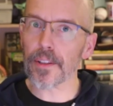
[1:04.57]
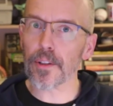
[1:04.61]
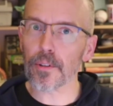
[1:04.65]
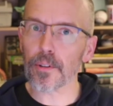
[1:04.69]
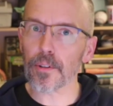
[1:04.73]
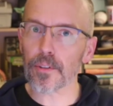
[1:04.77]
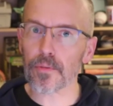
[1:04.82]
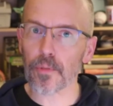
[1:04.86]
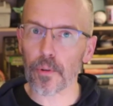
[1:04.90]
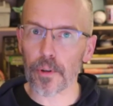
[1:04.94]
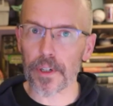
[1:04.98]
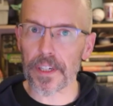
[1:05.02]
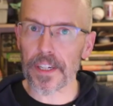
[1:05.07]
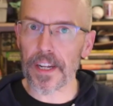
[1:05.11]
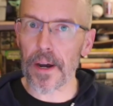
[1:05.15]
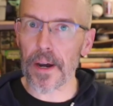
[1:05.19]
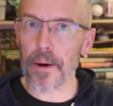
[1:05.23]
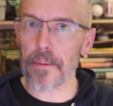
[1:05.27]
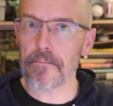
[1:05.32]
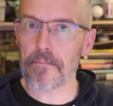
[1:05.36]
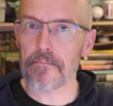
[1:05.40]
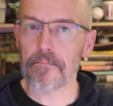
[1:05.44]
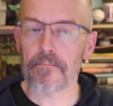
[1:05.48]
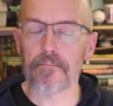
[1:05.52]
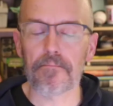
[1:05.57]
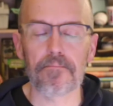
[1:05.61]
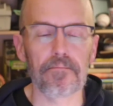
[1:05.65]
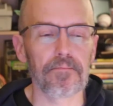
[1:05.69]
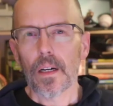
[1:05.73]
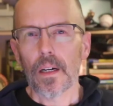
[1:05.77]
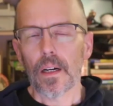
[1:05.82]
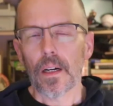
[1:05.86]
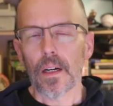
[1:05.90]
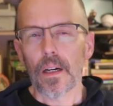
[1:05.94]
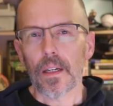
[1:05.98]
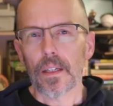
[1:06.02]
for you now.
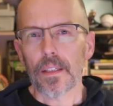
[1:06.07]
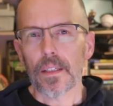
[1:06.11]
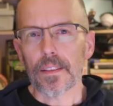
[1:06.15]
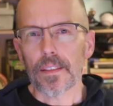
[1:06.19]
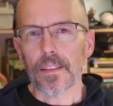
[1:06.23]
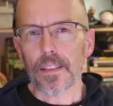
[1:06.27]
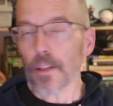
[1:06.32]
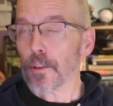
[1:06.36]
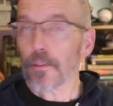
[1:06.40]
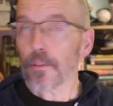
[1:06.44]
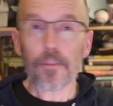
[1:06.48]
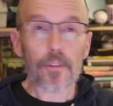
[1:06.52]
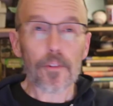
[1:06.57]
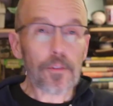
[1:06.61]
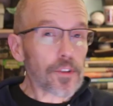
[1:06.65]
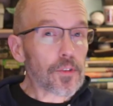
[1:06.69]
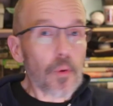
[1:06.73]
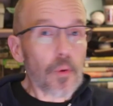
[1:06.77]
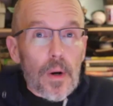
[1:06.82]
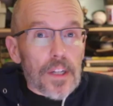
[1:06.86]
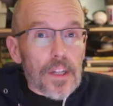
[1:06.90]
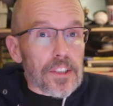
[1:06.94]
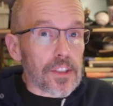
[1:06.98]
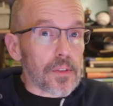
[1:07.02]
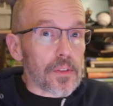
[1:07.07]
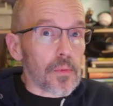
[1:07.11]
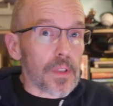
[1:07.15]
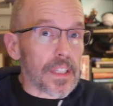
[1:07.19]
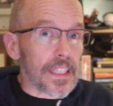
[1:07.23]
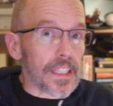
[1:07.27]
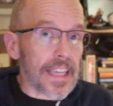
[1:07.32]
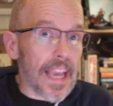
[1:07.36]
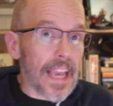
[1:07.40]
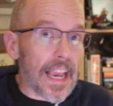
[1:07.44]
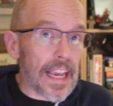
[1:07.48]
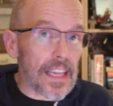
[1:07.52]
Now, the first question with a
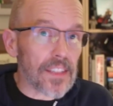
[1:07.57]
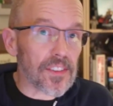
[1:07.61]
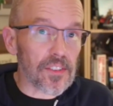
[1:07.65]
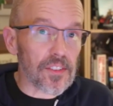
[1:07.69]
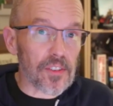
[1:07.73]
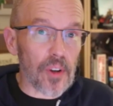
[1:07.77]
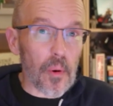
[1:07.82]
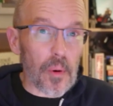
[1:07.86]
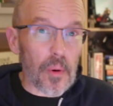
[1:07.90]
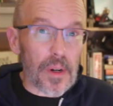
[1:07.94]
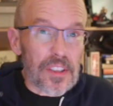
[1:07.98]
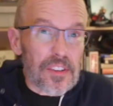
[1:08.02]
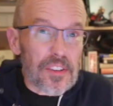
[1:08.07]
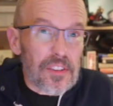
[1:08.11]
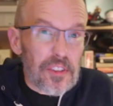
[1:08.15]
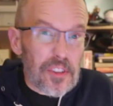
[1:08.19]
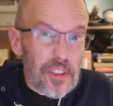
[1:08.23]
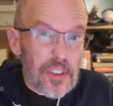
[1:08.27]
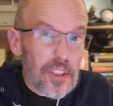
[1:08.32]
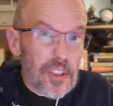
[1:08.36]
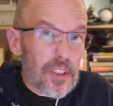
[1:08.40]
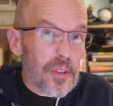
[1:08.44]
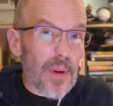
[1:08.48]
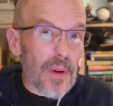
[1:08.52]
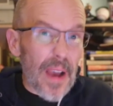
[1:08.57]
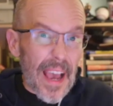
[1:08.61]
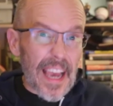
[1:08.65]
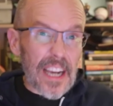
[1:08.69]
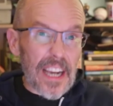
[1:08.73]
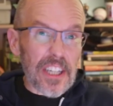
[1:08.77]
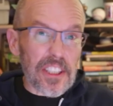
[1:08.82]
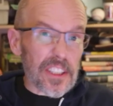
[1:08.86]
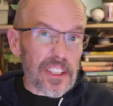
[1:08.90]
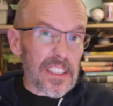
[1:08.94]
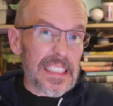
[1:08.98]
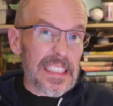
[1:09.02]
case is always, do you
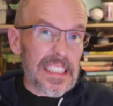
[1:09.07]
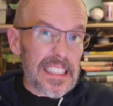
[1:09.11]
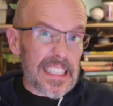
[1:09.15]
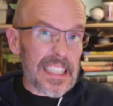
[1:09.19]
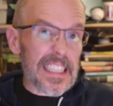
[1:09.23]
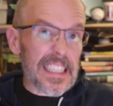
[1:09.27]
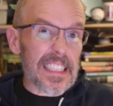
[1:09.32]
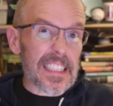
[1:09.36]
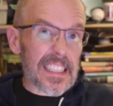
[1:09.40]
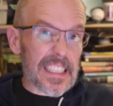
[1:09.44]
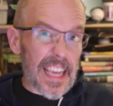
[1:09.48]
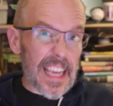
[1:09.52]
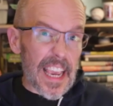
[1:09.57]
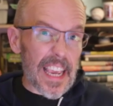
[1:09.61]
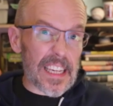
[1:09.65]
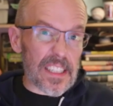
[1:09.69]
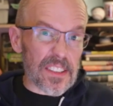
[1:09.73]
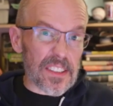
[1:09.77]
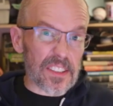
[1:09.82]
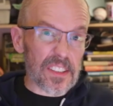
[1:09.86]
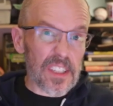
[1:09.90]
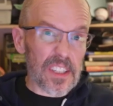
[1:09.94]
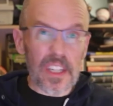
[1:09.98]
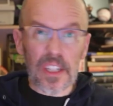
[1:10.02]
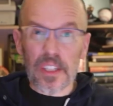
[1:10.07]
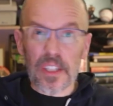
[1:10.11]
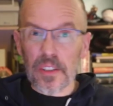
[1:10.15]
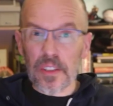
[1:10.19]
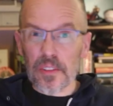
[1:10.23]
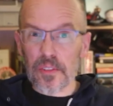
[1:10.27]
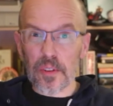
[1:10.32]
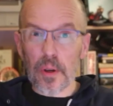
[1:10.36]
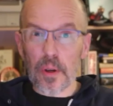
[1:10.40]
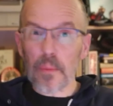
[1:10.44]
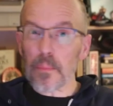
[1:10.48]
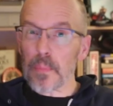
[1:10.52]
actually need a case?
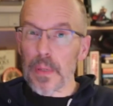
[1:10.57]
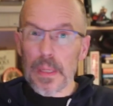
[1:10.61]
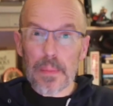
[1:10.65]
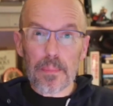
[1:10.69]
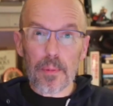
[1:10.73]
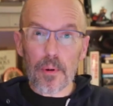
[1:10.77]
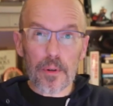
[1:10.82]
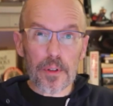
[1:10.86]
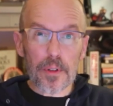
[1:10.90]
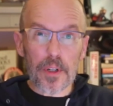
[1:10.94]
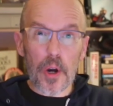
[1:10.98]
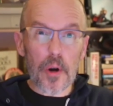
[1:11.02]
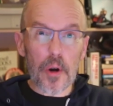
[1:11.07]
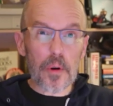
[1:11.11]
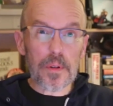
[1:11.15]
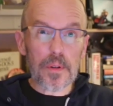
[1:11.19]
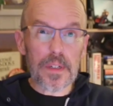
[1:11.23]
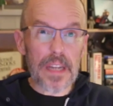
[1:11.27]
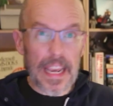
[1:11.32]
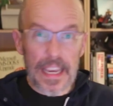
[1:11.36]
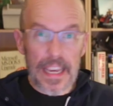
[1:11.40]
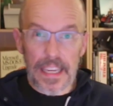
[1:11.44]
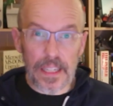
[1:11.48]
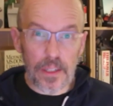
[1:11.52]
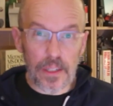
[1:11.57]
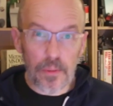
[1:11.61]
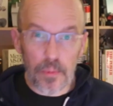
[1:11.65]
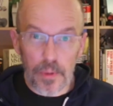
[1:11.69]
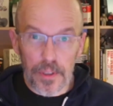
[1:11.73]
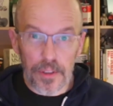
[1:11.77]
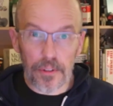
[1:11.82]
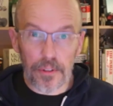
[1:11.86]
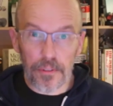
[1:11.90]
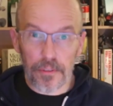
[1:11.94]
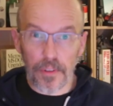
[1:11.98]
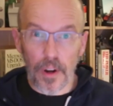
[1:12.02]
Some people go naked with
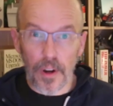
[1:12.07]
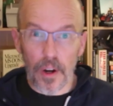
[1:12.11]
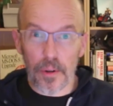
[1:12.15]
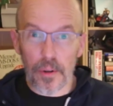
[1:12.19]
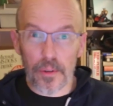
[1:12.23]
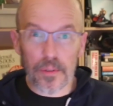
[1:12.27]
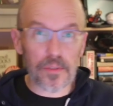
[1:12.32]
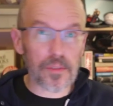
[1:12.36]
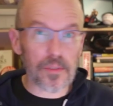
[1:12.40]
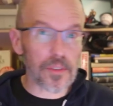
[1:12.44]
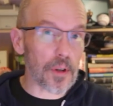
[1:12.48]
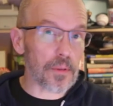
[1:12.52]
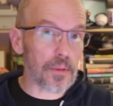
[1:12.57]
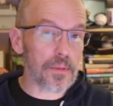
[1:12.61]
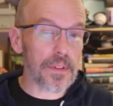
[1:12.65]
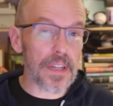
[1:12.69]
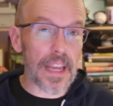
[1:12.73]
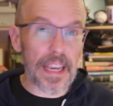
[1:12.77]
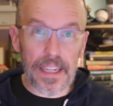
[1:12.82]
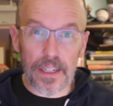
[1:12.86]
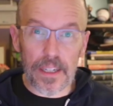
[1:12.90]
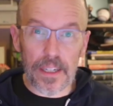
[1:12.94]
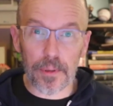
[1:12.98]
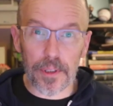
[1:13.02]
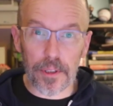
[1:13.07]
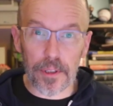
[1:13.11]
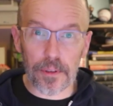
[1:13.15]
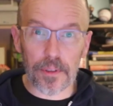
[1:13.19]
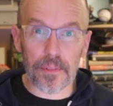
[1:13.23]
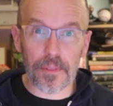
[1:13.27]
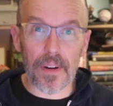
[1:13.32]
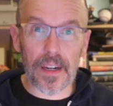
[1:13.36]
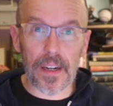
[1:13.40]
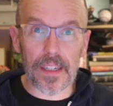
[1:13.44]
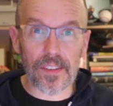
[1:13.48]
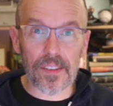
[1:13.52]
their phones, go naked with their
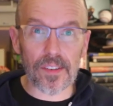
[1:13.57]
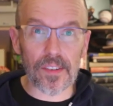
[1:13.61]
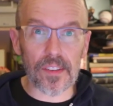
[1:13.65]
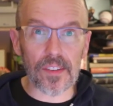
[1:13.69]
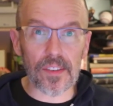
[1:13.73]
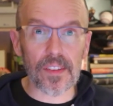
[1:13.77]
devices,